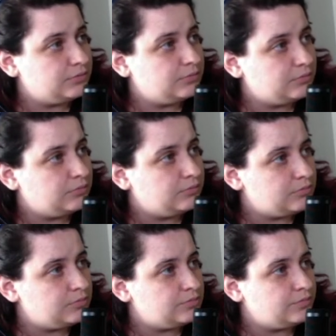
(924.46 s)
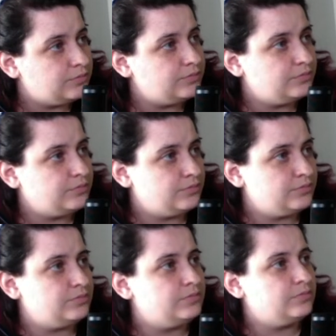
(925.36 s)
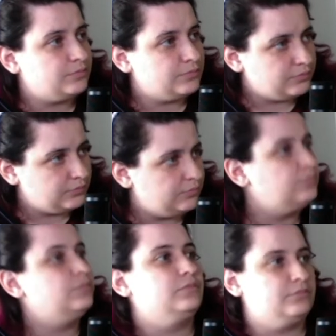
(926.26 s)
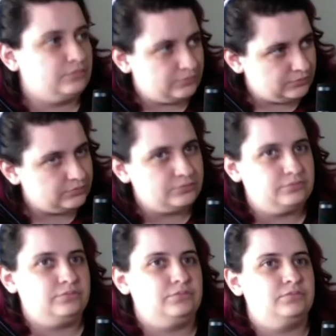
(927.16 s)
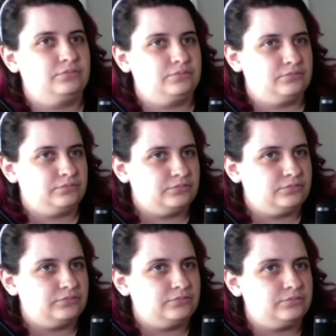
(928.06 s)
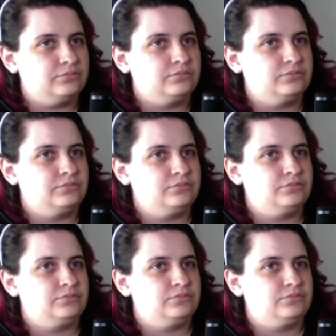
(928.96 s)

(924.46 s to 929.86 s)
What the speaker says: [no speech]